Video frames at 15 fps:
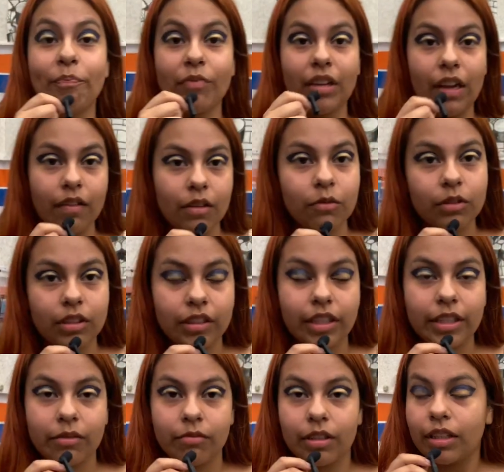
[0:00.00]
Everyone's
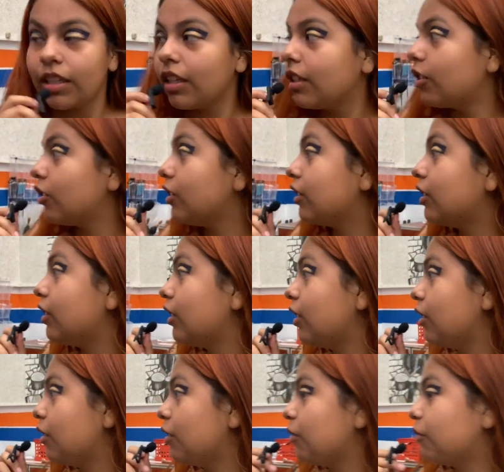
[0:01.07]
getting ready. As you can see,
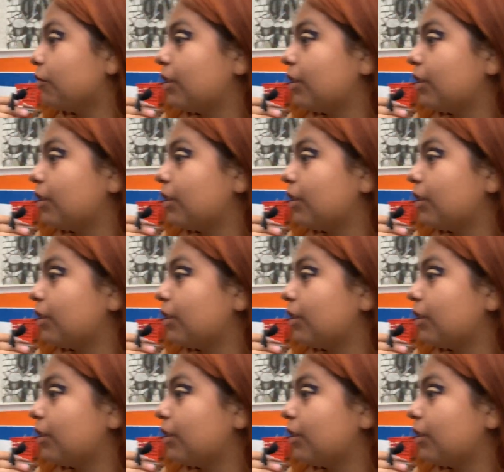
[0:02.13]
we